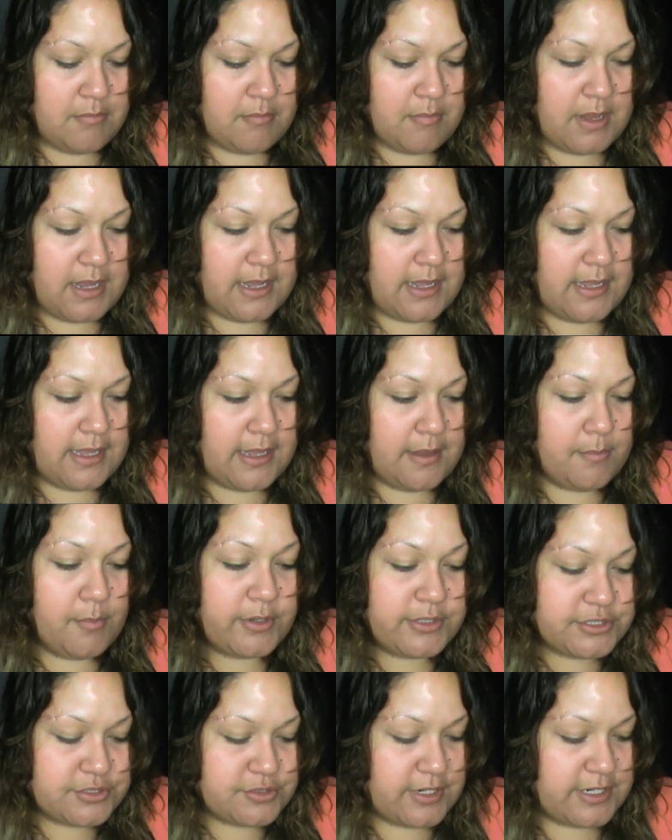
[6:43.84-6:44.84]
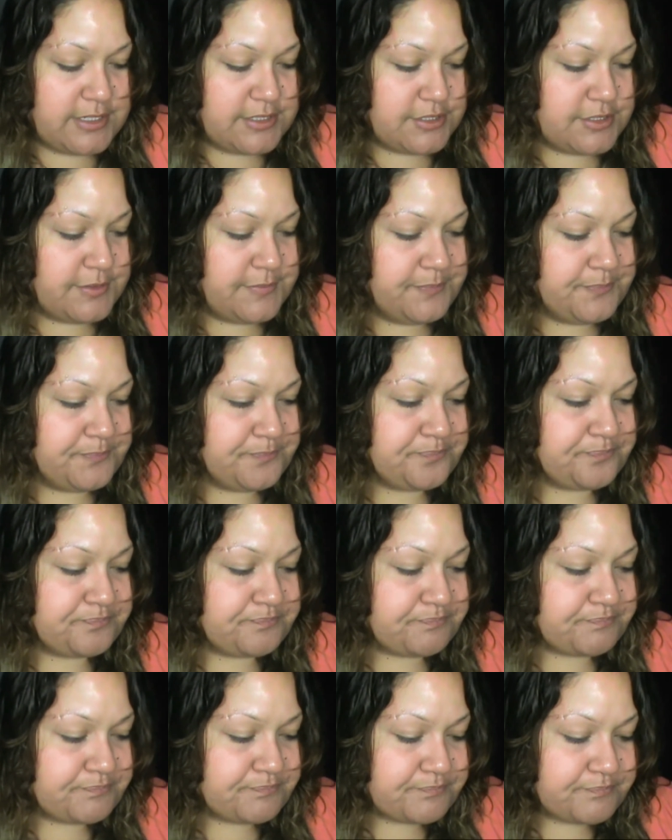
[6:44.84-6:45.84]
my moisturizer.
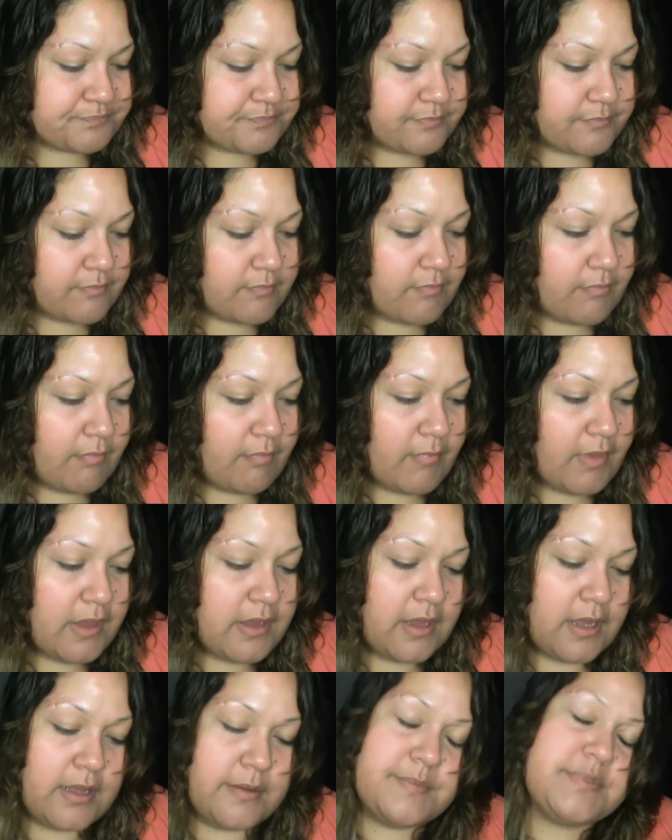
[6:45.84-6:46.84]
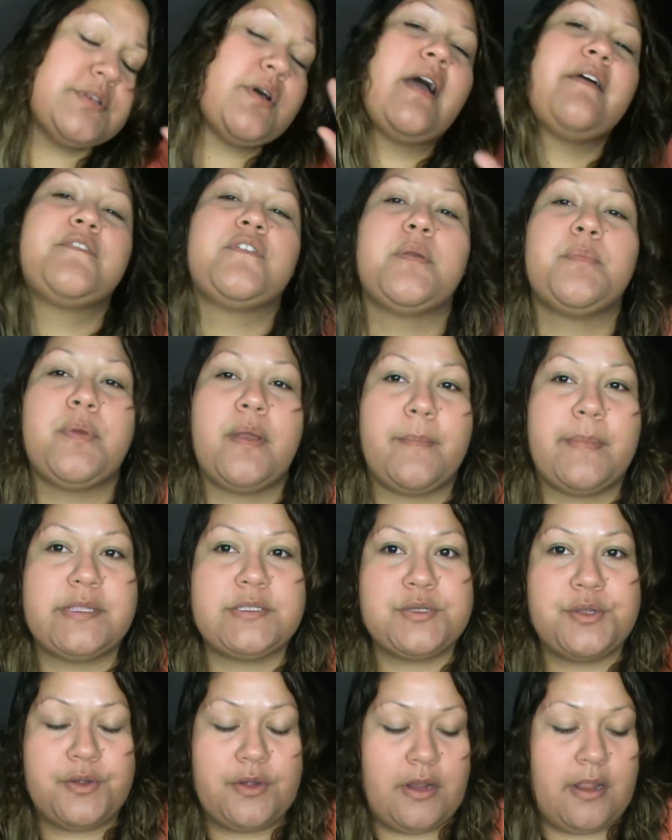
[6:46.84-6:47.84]
So after I apply my
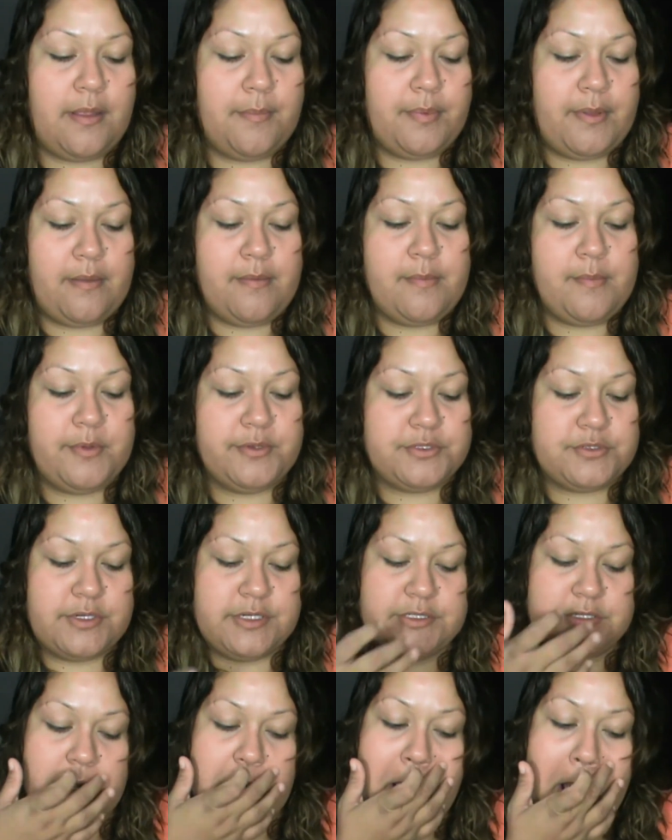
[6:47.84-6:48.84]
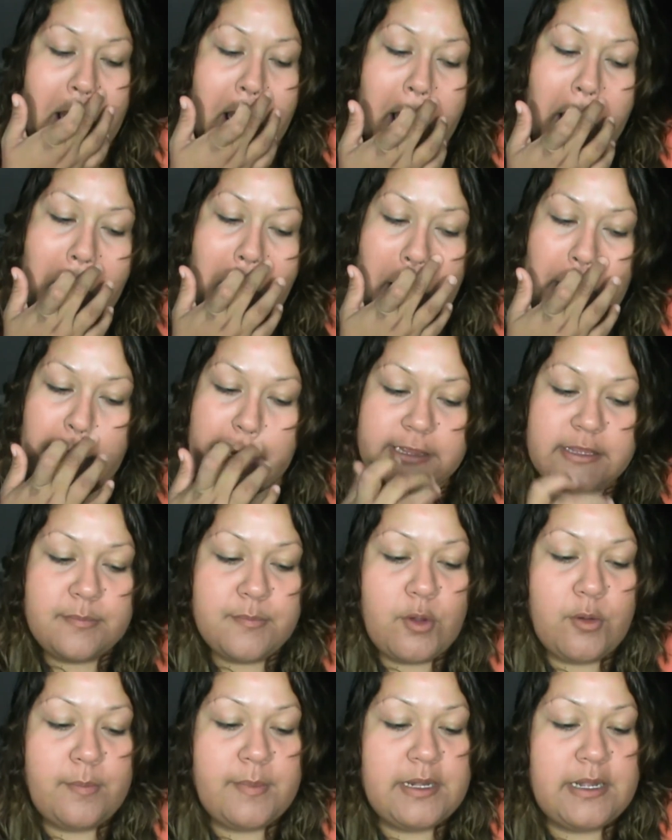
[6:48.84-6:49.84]
toner, I apply my moisturizer. And at the
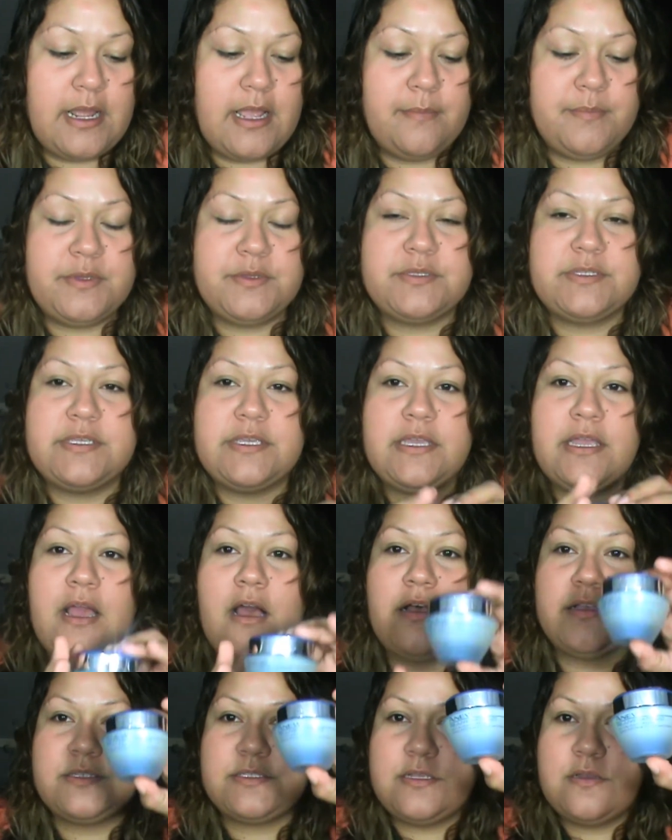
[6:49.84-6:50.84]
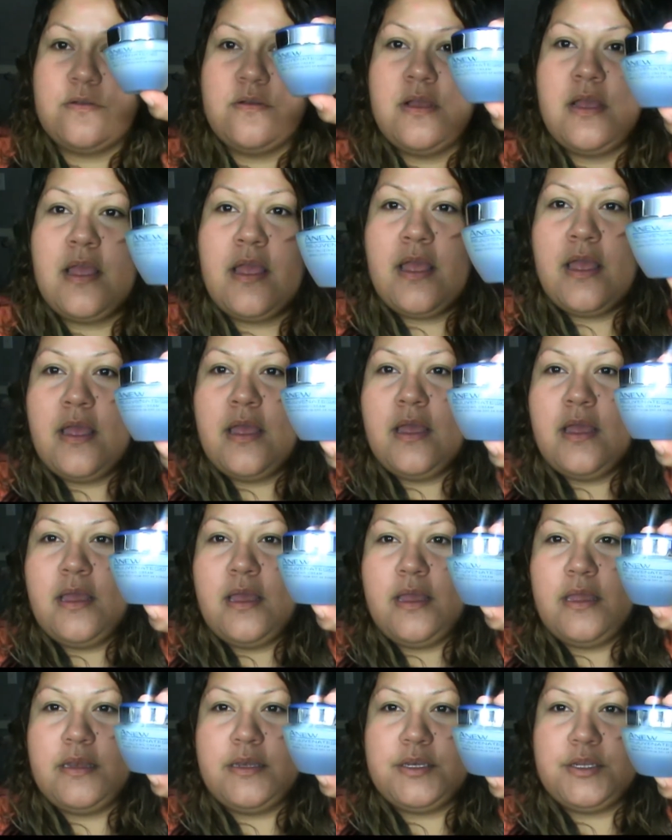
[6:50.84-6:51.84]
moment, I'm using also
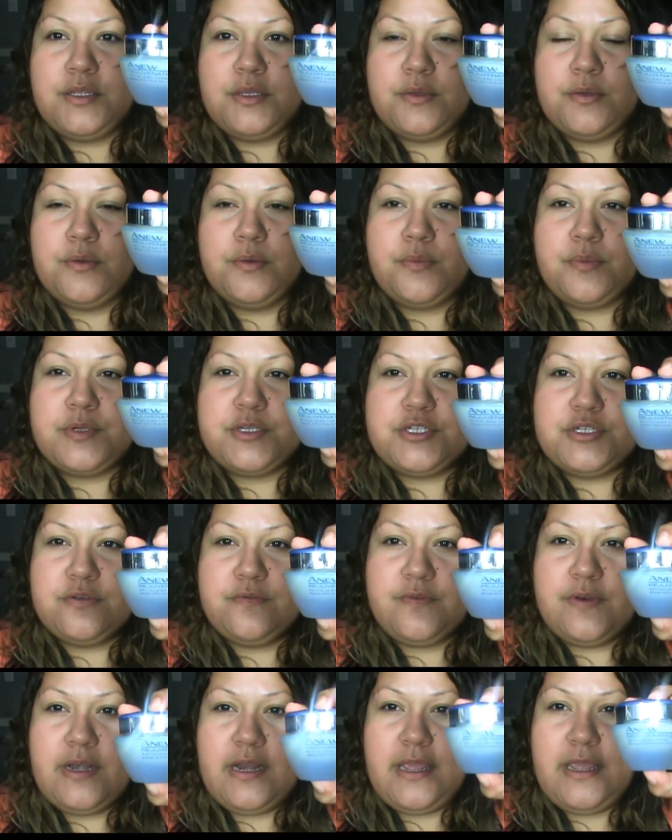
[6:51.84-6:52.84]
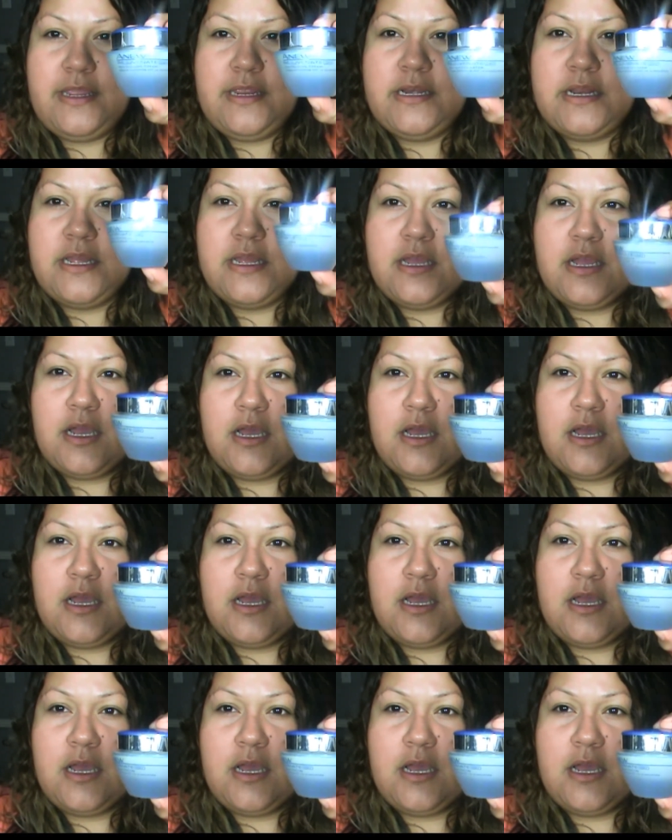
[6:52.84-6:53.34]
a new Rejuvenate.